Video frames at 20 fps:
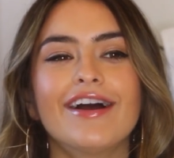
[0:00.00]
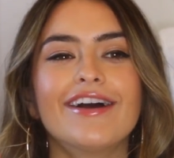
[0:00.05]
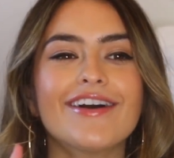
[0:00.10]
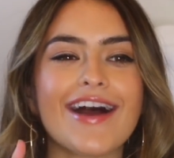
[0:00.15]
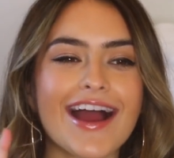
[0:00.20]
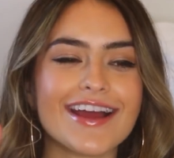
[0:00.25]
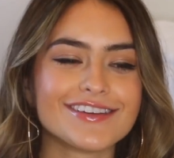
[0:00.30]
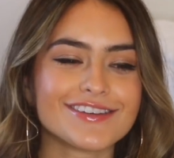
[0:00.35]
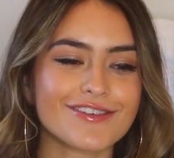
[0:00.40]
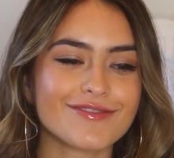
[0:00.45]

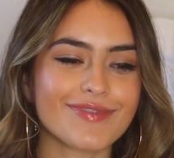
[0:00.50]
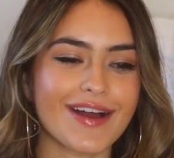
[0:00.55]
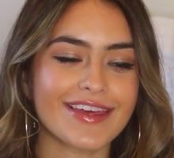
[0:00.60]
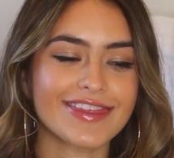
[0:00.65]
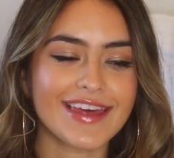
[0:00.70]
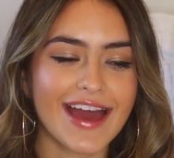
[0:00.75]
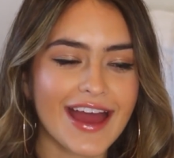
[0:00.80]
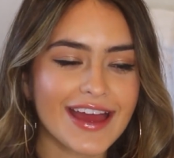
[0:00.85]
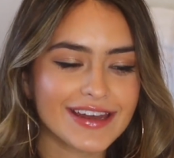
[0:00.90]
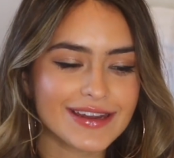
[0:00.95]
I don't
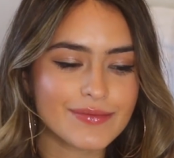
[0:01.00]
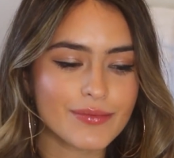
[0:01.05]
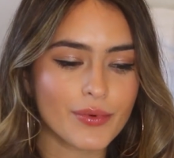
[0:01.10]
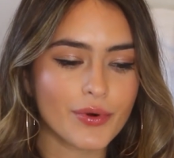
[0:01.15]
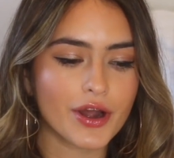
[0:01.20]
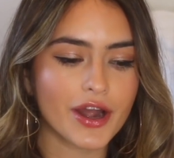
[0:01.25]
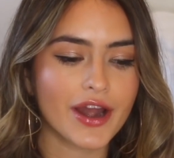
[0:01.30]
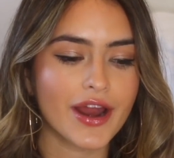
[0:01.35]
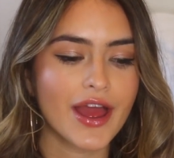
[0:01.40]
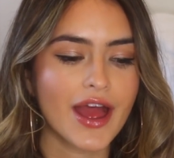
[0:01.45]
buy that
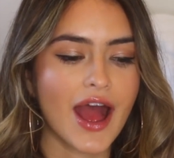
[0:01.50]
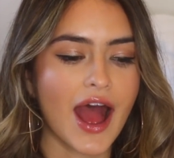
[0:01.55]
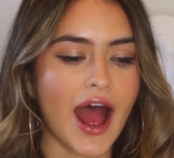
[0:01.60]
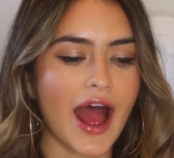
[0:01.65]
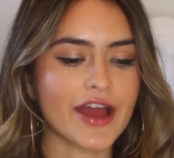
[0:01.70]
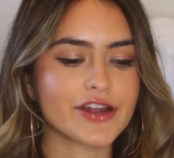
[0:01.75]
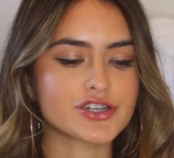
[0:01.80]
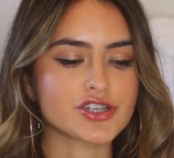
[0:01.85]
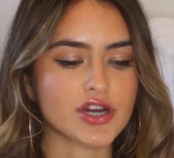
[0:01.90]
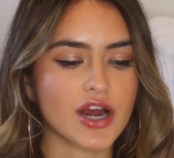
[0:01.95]
anymore.
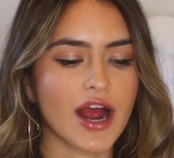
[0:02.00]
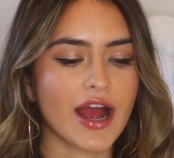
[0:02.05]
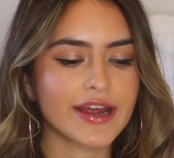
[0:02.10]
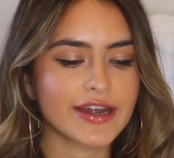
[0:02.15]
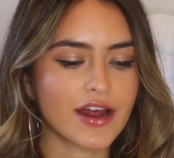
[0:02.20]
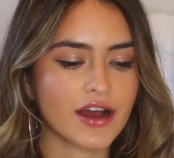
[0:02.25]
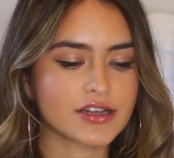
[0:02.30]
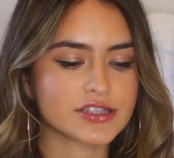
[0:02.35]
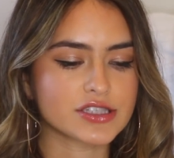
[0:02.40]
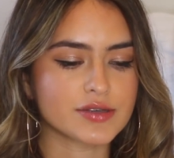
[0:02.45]
I try
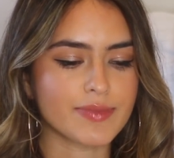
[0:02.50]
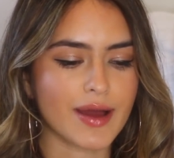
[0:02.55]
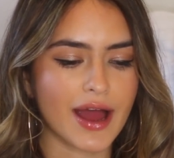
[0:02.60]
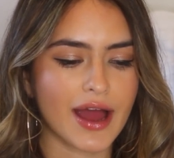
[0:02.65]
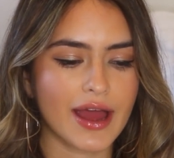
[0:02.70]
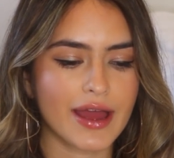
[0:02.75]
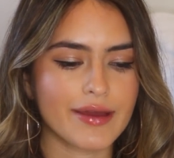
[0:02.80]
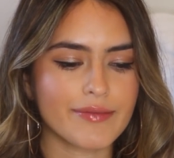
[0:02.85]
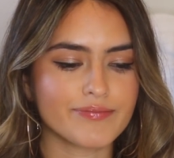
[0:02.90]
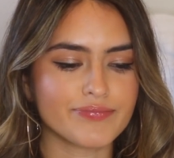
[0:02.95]
not to
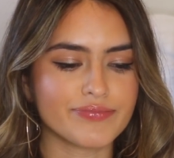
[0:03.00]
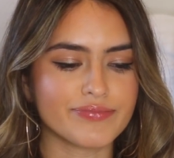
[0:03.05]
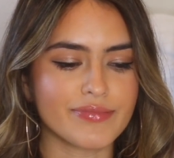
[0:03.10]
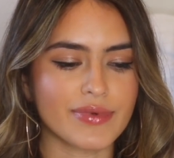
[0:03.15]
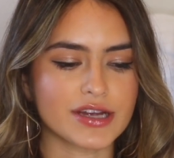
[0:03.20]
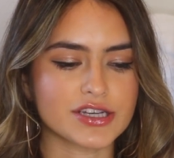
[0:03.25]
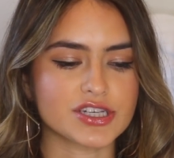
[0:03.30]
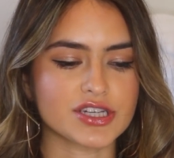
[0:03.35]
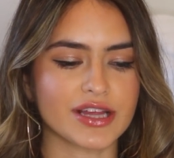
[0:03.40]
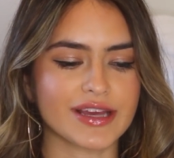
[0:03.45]
buy
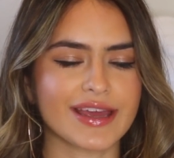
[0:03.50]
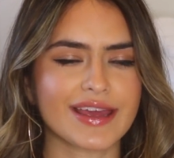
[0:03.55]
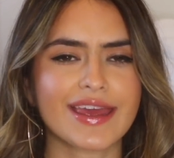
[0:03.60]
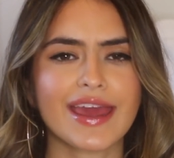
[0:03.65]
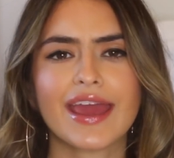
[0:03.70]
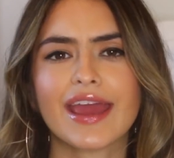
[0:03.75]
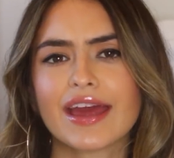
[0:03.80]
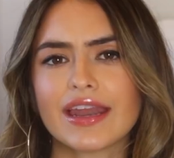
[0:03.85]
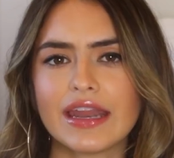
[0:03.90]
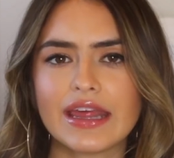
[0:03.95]
much like
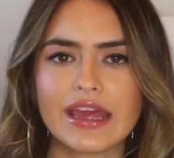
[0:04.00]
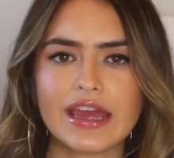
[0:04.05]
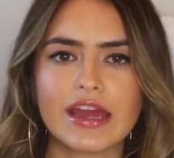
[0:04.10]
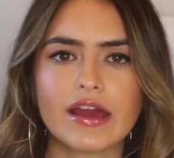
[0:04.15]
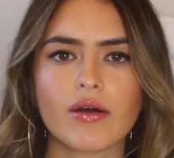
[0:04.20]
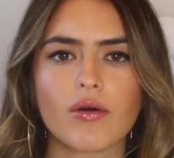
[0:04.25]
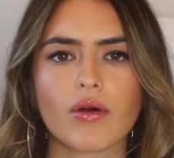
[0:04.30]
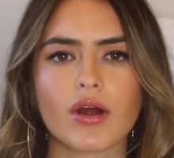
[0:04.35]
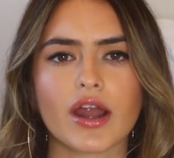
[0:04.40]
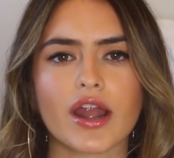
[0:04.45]

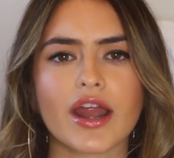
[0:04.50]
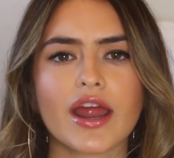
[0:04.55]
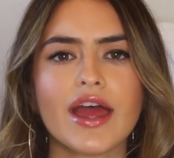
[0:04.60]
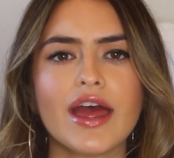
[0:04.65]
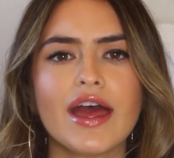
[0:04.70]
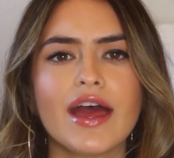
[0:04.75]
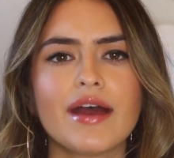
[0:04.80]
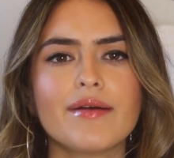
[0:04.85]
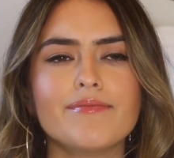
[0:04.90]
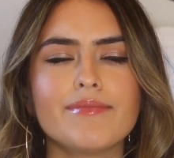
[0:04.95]
candy or
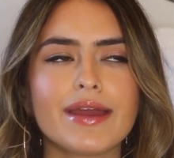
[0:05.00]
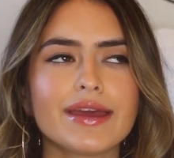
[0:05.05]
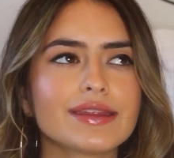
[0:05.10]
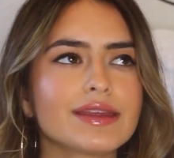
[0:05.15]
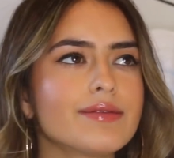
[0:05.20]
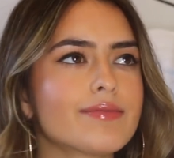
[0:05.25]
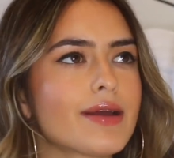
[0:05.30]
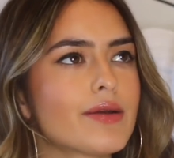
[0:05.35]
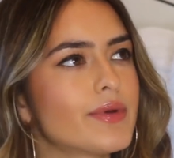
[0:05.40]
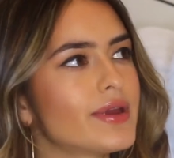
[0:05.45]

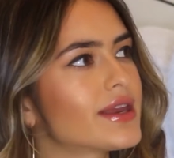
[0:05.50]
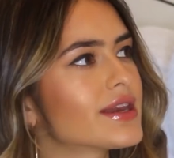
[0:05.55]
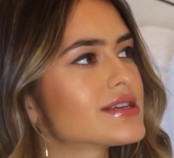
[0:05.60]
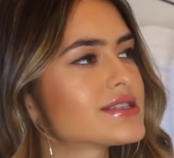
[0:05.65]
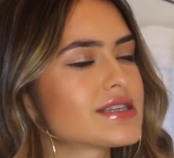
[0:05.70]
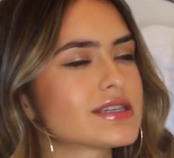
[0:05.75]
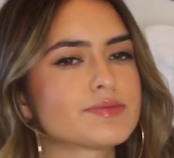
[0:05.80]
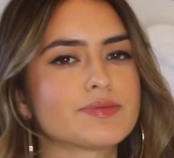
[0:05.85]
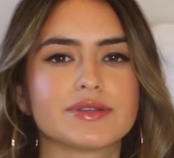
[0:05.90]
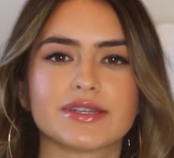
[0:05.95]
mainly my
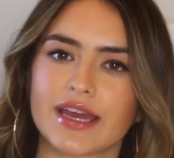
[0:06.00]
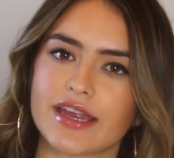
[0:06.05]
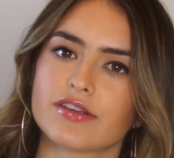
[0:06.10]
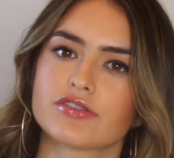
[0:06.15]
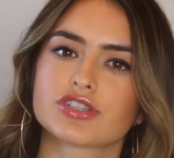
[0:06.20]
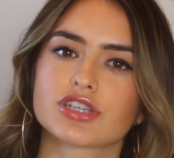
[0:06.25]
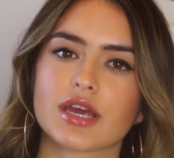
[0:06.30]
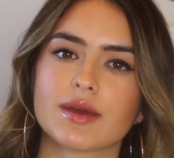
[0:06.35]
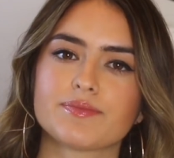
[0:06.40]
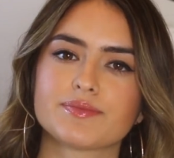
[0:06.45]
weakness is
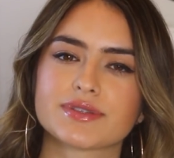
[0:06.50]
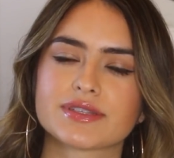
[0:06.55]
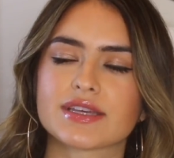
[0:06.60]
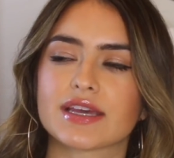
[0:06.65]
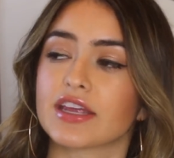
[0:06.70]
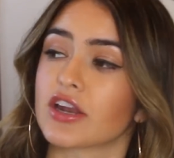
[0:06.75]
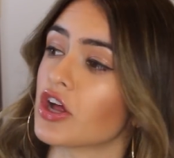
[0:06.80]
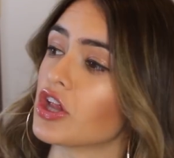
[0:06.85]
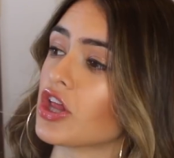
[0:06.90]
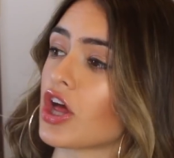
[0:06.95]
potato chips
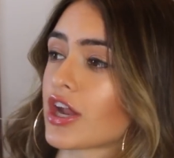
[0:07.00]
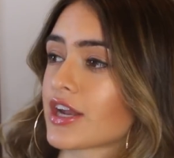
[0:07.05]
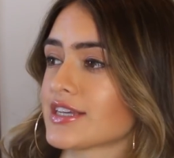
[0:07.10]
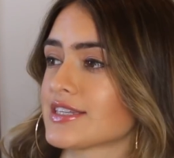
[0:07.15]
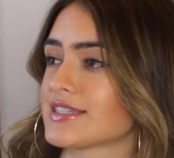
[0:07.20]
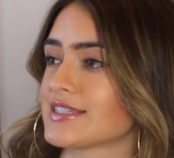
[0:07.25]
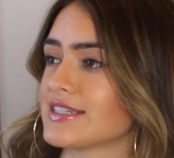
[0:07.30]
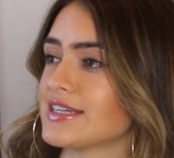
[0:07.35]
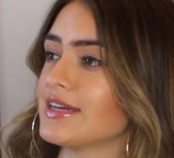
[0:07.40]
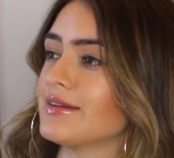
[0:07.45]
in all lot
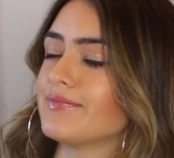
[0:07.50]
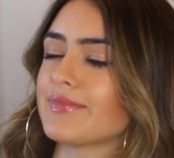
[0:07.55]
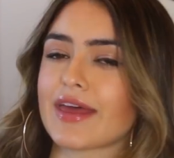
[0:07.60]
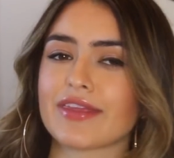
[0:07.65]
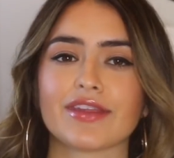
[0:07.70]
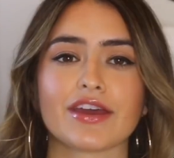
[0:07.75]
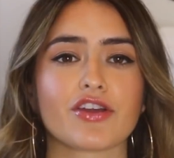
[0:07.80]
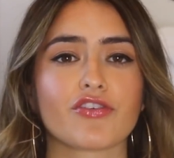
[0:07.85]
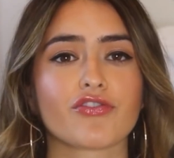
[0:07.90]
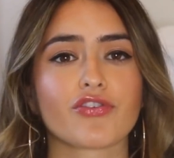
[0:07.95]
honesty
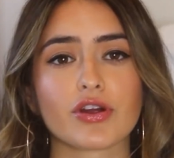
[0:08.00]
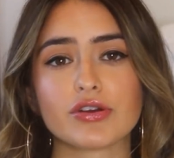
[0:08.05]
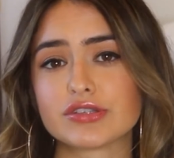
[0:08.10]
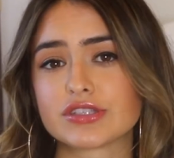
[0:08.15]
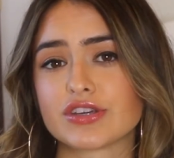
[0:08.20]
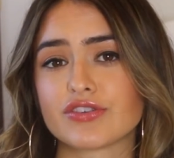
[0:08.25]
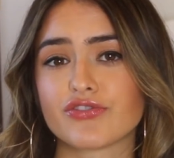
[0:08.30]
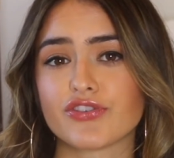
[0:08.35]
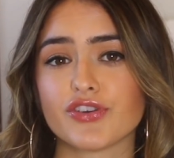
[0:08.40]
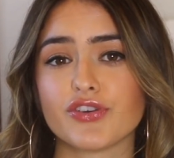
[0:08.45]
and like
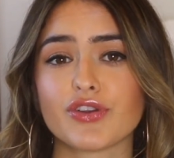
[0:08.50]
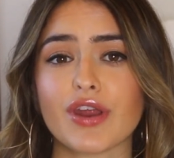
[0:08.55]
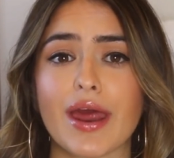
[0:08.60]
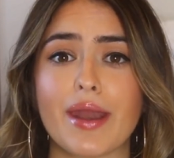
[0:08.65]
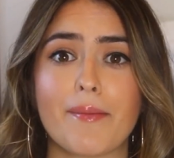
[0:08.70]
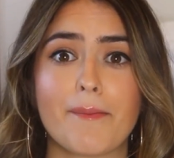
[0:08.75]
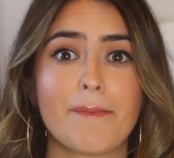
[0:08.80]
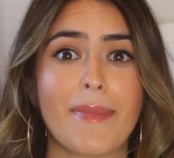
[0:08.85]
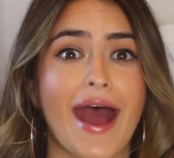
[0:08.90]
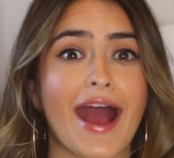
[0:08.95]
frozen food
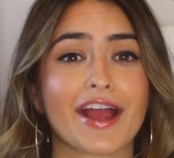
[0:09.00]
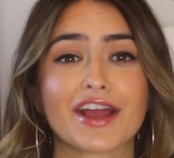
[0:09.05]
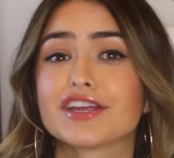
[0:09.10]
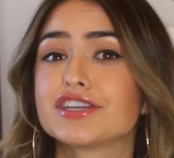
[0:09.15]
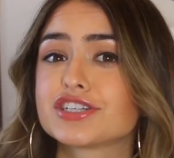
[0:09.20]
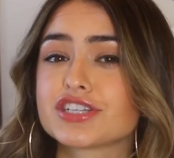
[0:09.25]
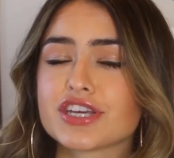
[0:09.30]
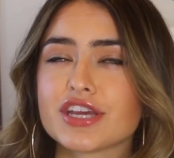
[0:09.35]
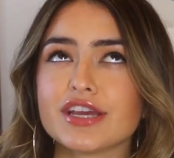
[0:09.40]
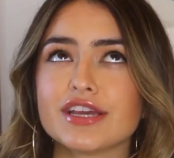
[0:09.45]
and mac
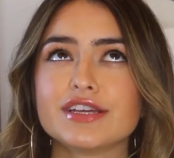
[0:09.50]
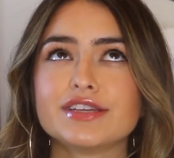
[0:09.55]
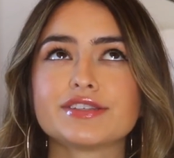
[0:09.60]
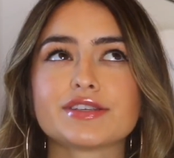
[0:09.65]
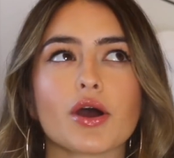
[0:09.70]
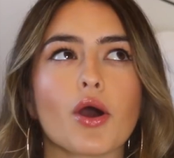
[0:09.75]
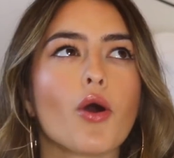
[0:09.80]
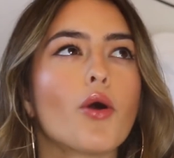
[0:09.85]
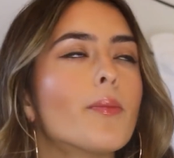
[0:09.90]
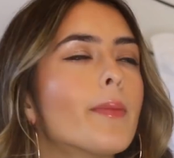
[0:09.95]
and
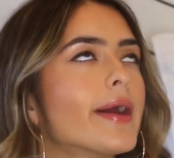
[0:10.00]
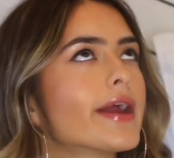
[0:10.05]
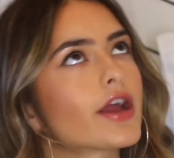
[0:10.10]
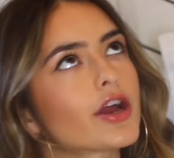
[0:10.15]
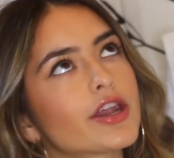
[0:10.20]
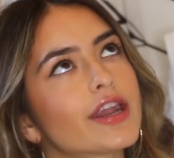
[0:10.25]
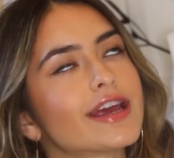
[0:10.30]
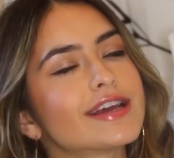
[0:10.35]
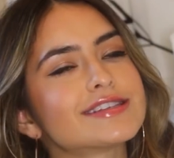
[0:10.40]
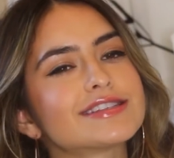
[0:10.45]
cheese. Oh my
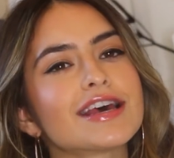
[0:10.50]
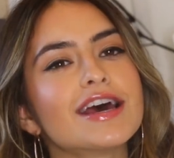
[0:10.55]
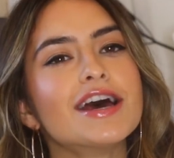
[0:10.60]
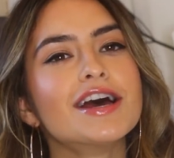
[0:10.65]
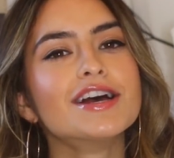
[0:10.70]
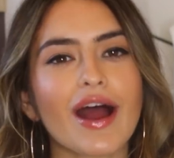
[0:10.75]
goodness.